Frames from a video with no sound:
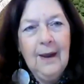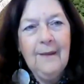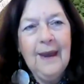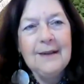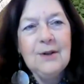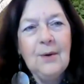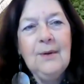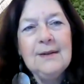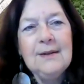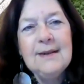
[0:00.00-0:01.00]
They
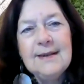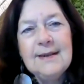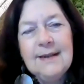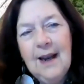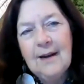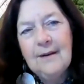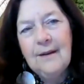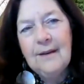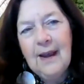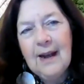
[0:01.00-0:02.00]
don't
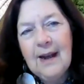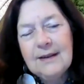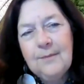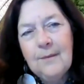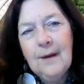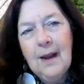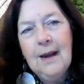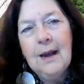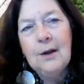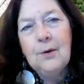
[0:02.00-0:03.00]
understand that
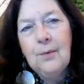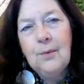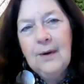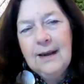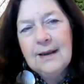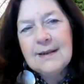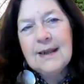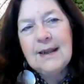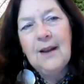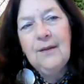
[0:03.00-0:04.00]
Greek is
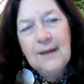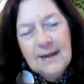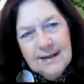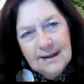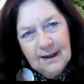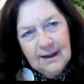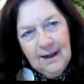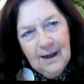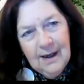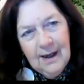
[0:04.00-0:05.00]
an
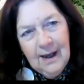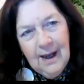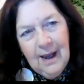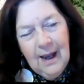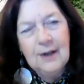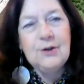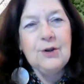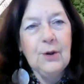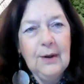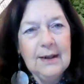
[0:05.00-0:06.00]
ethnicity and
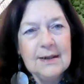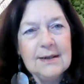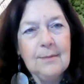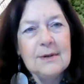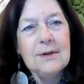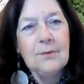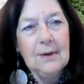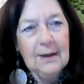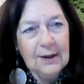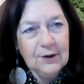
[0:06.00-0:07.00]
Judaism is a
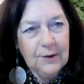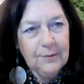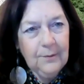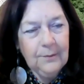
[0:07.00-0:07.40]
religion.